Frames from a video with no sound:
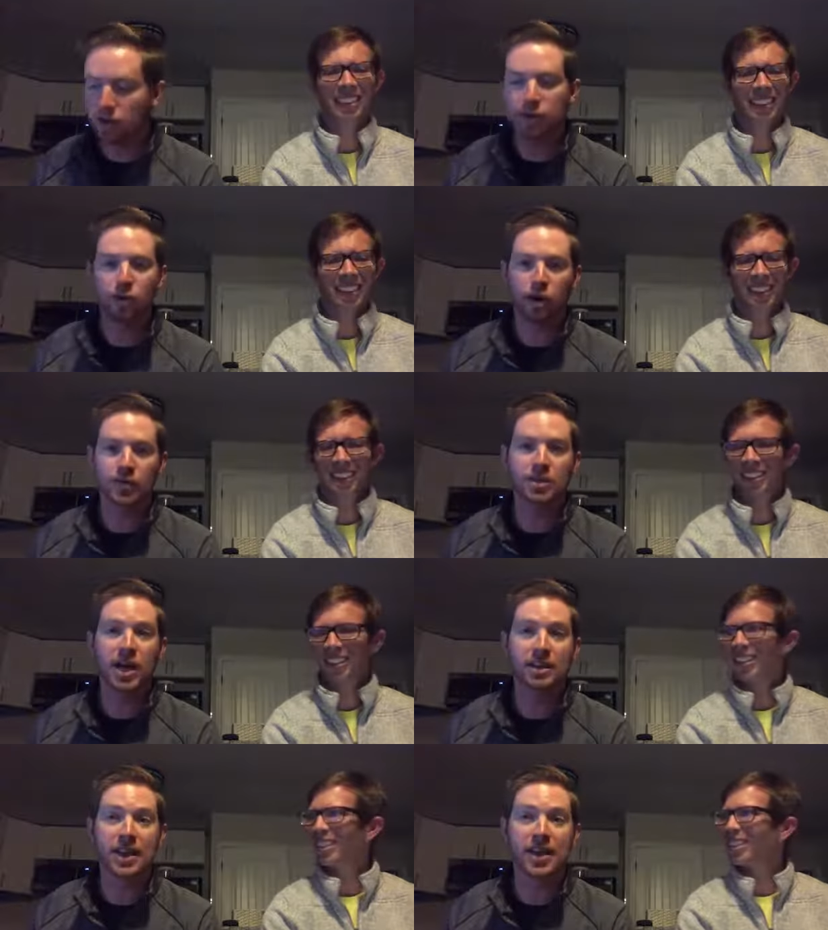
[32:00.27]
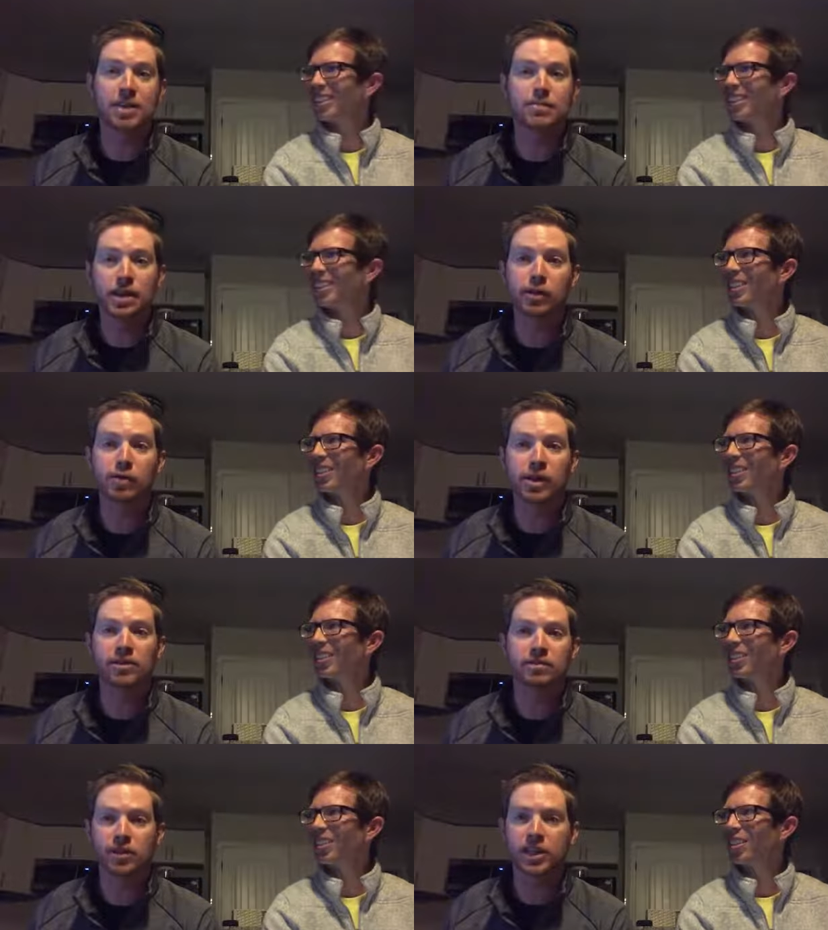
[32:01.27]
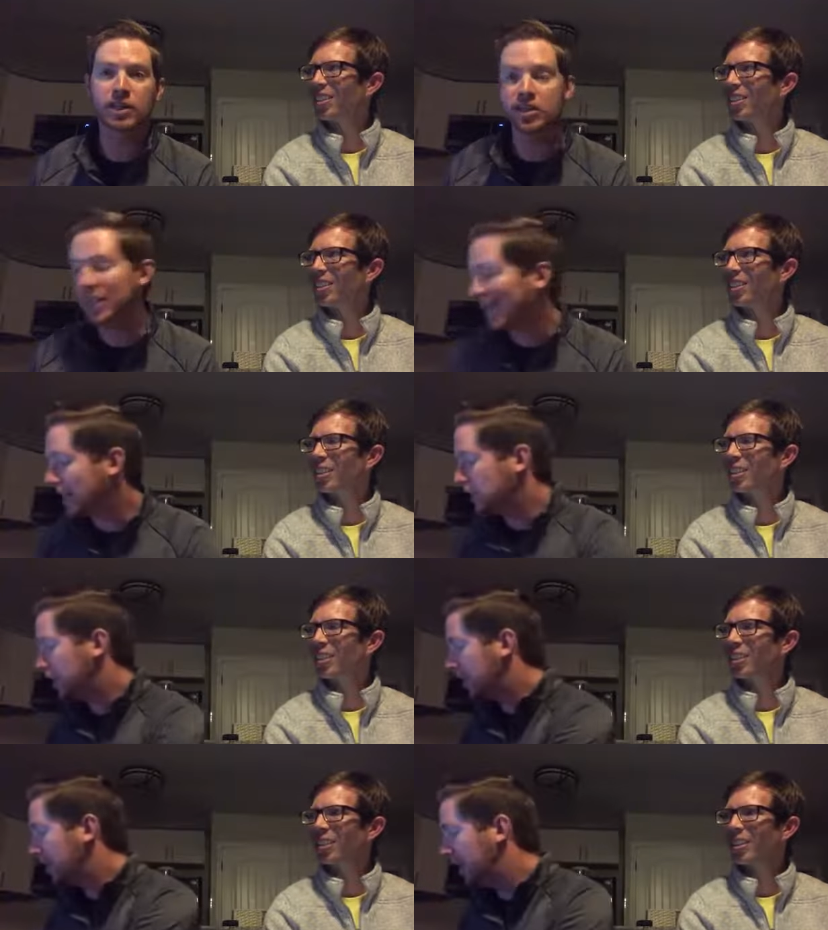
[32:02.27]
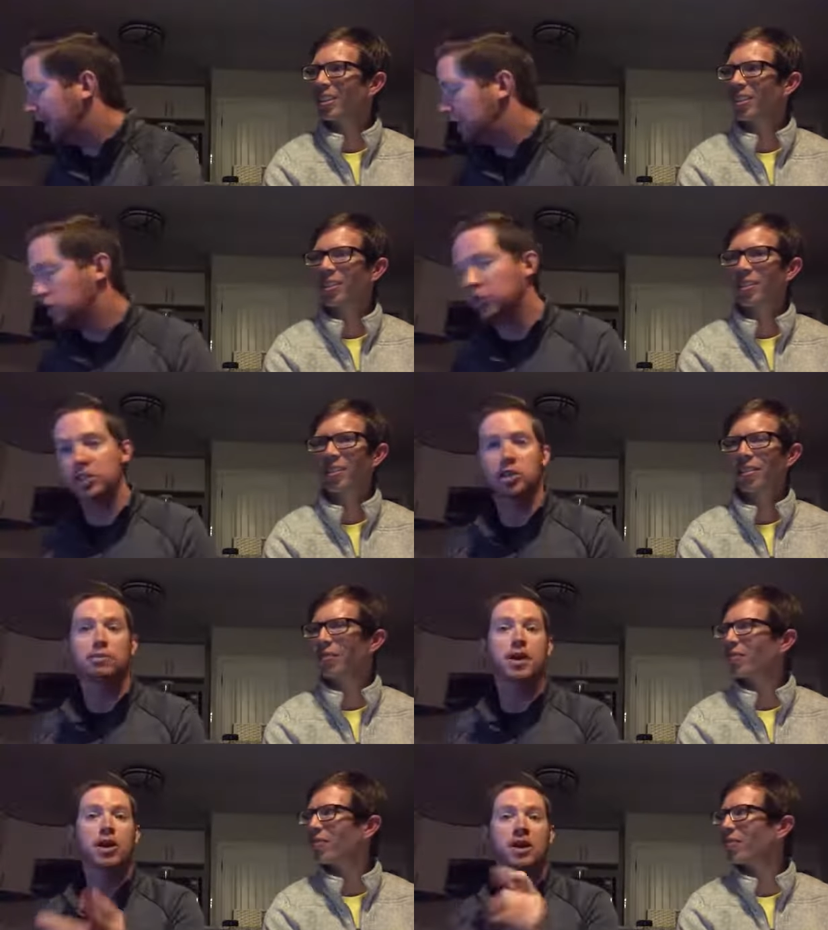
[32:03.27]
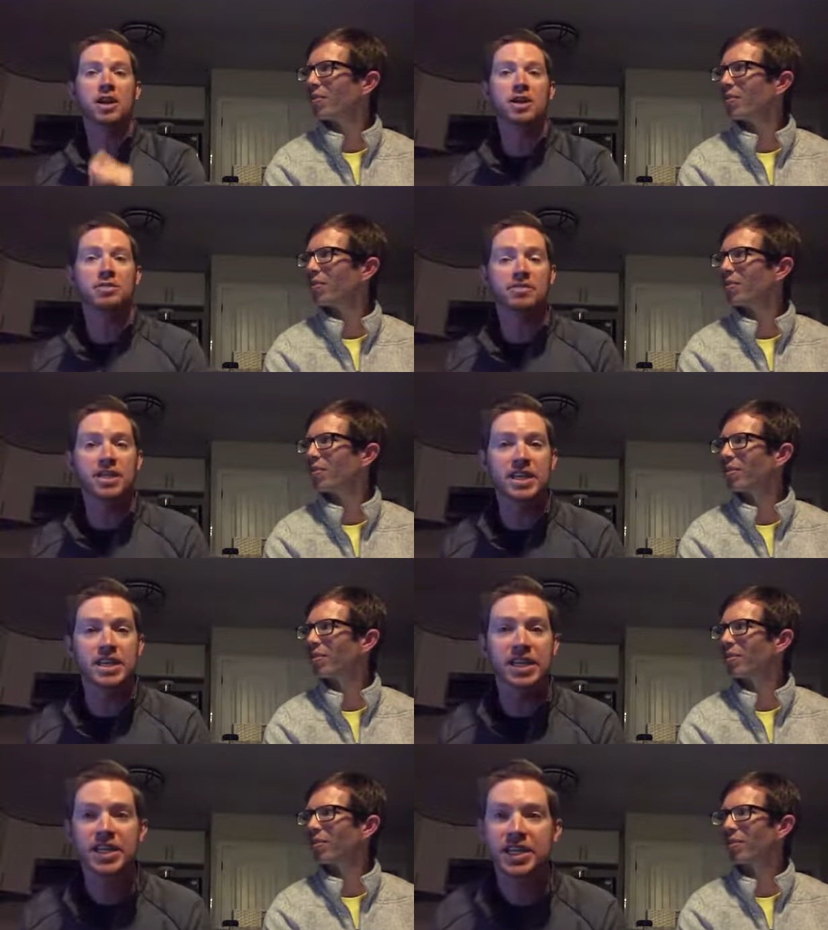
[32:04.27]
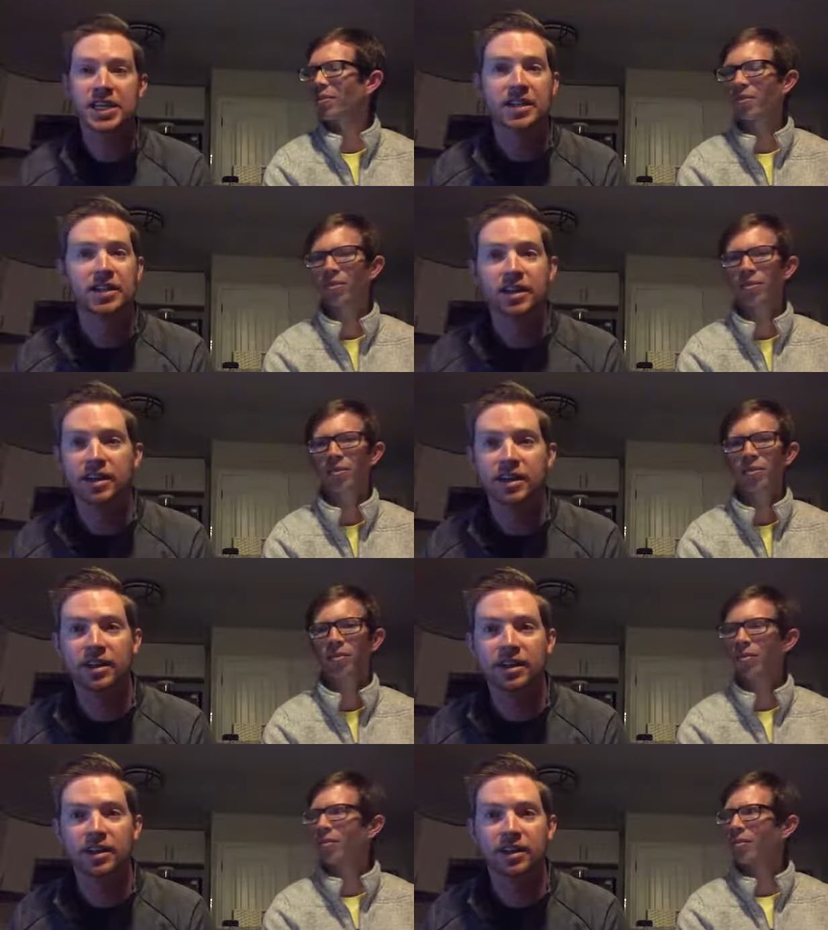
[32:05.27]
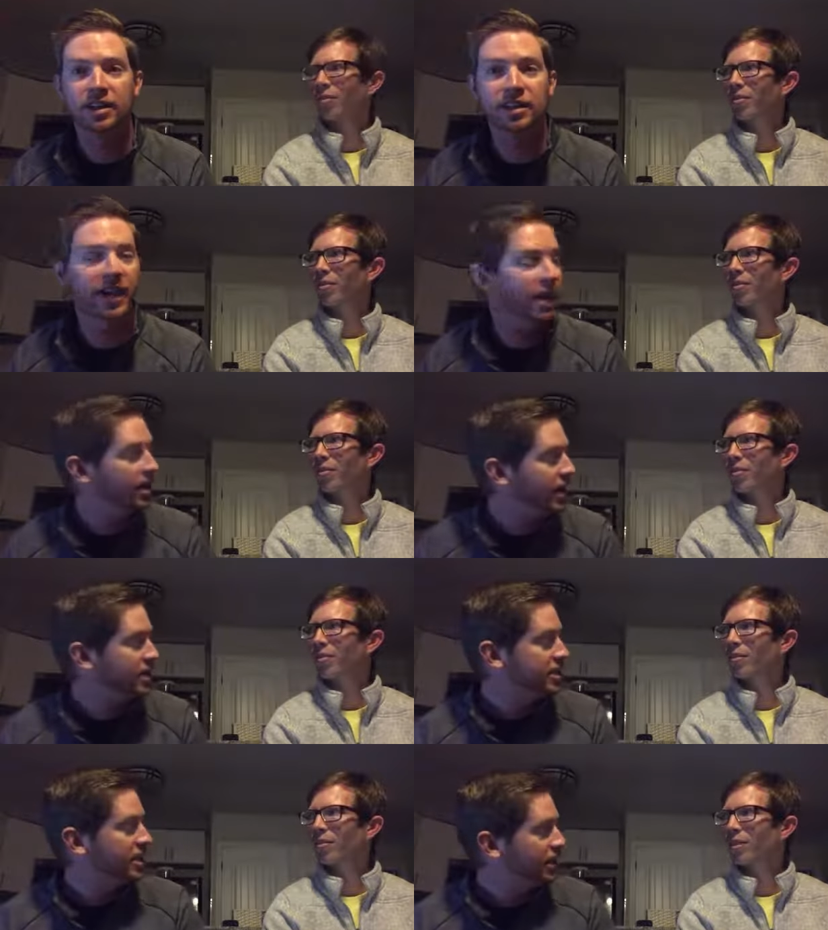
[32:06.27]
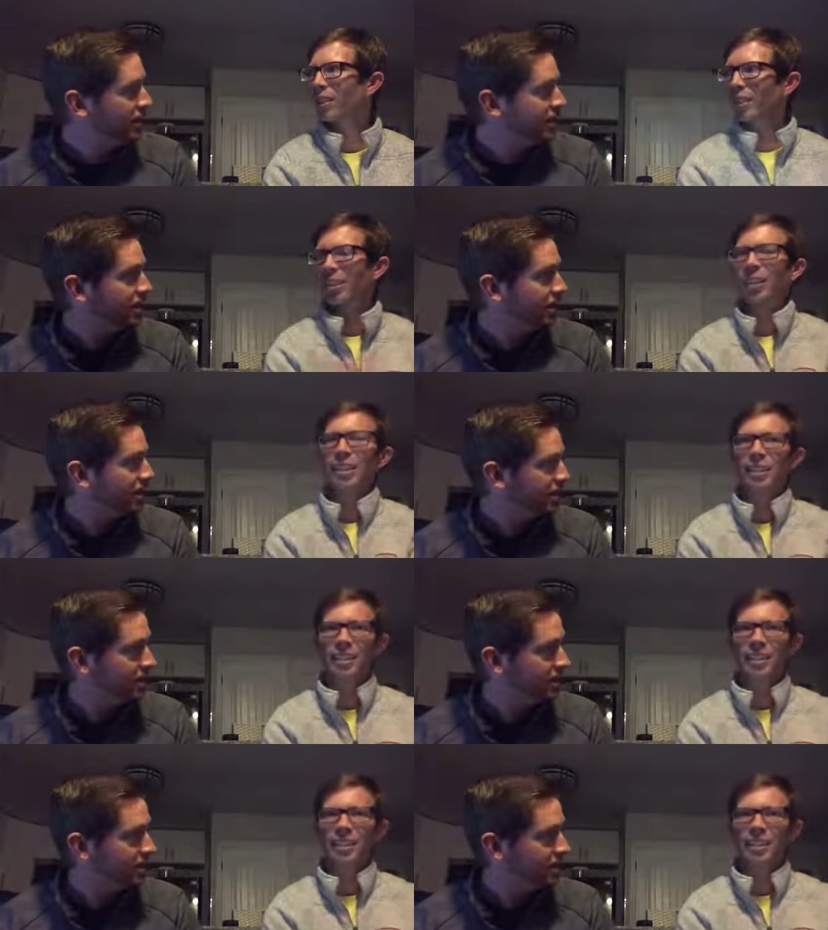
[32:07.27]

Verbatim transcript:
Speaker 1: 24 over South Aiken. Big win for the Yellow Jackets there. Uh, also, I saw Marion defeated La Lake City. Lake City.